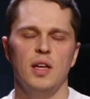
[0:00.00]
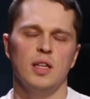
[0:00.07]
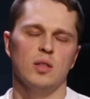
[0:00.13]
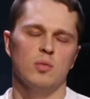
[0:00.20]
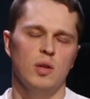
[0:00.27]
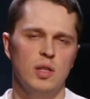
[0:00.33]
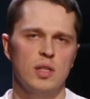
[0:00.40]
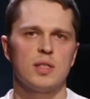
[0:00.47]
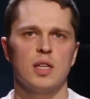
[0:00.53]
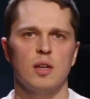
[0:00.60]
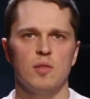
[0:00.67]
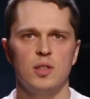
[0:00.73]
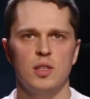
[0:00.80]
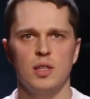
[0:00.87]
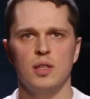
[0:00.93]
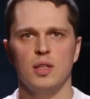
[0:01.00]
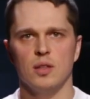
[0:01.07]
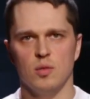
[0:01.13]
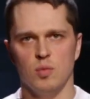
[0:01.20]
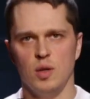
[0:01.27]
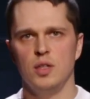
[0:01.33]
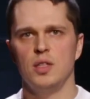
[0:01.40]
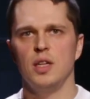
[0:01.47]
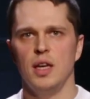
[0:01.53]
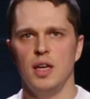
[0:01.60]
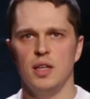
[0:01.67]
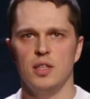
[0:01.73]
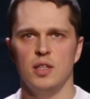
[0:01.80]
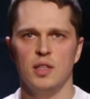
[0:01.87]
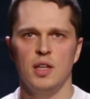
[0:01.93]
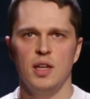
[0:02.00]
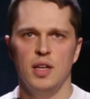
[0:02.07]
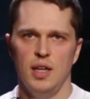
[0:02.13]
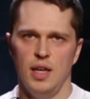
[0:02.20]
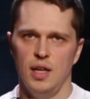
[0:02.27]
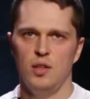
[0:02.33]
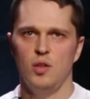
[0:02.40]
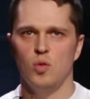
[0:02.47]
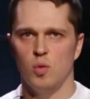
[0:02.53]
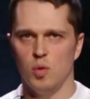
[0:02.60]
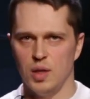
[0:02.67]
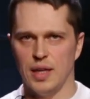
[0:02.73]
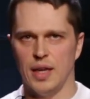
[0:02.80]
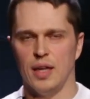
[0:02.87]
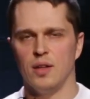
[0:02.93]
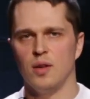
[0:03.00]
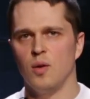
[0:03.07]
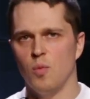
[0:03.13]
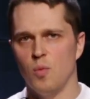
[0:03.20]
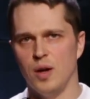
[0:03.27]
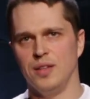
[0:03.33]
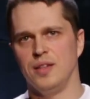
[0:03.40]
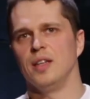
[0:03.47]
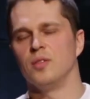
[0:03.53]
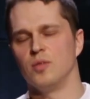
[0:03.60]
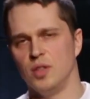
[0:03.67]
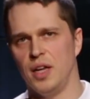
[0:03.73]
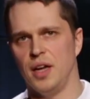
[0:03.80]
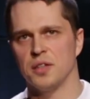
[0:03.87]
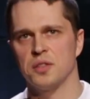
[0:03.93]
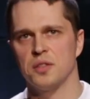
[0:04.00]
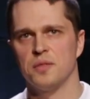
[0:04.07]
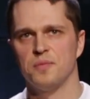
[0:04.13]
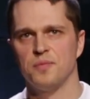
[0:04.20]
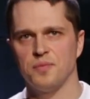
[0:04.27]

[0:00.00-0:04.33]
in 2017 and 2018, and you will get 100x.